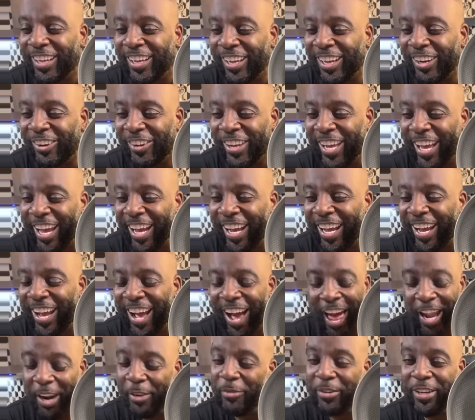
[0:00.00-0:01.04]
Okay,
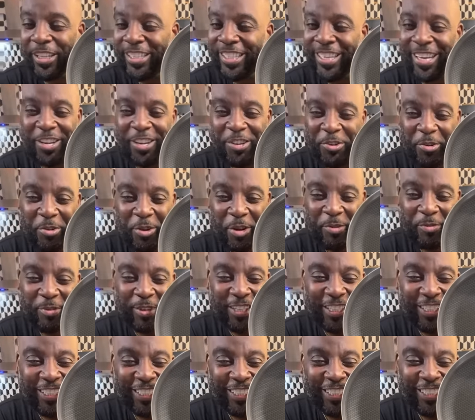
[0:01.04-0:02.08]
I don't want to tell you who it
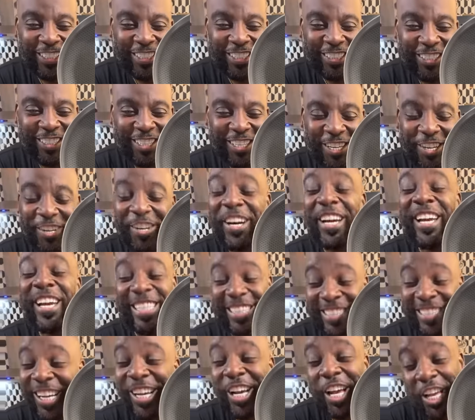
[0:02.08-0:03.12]
was. Uh,
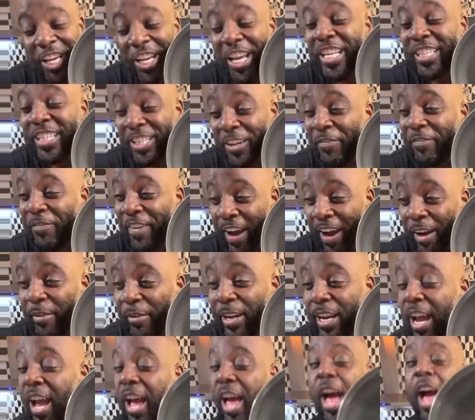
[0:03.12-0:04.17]
it's a, it's a
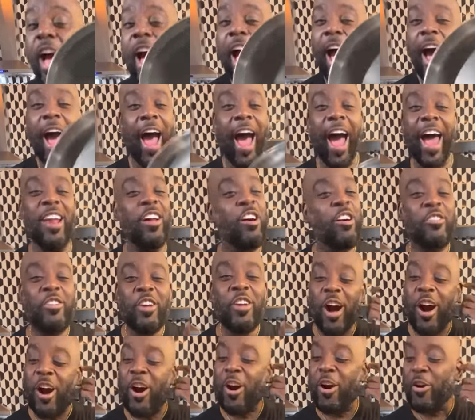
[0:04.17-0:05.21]
very, I don't
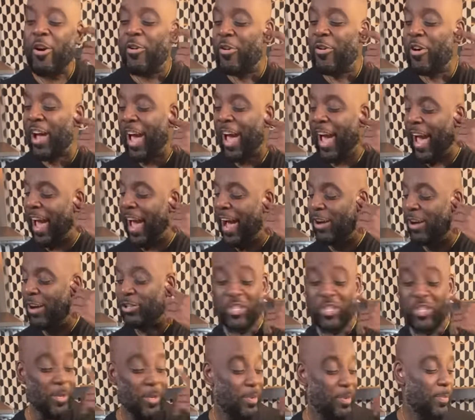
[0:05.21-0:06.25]
know how
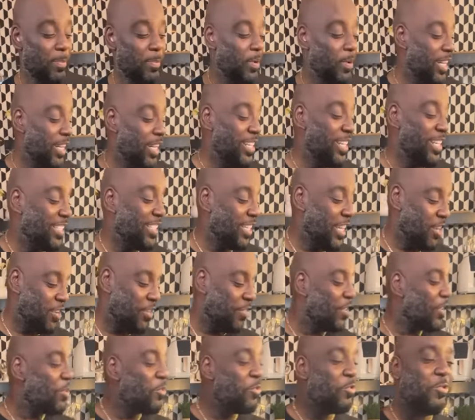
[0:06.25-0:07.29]
she be booking these
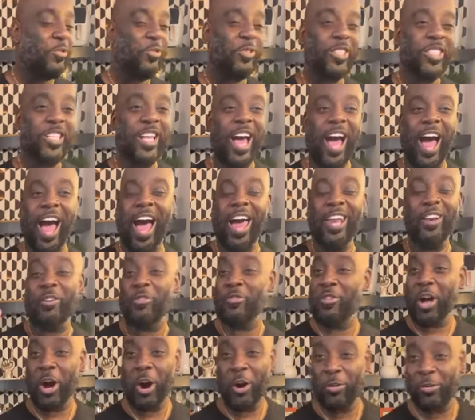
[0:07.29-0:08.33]
interviews, I don't
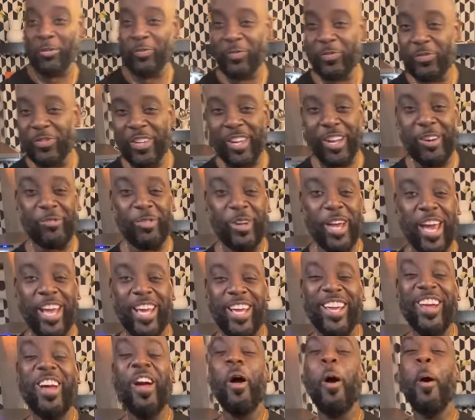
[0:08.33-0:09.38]
know.
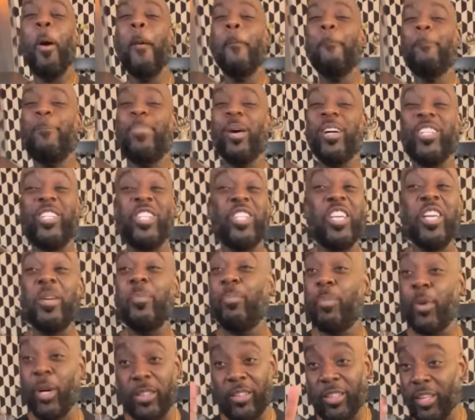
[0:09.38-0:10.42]
Okay? But she
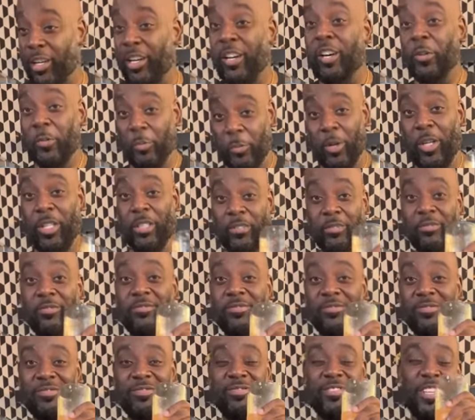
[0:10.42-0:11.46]
booked a good one.
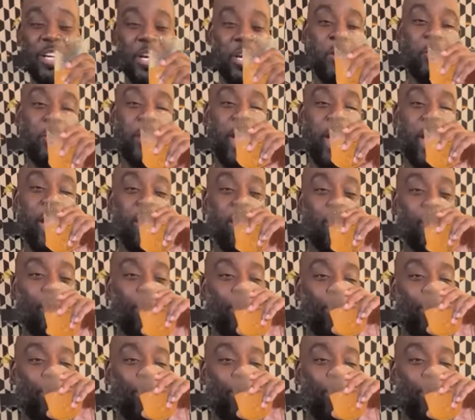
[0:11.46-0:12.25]
Okay?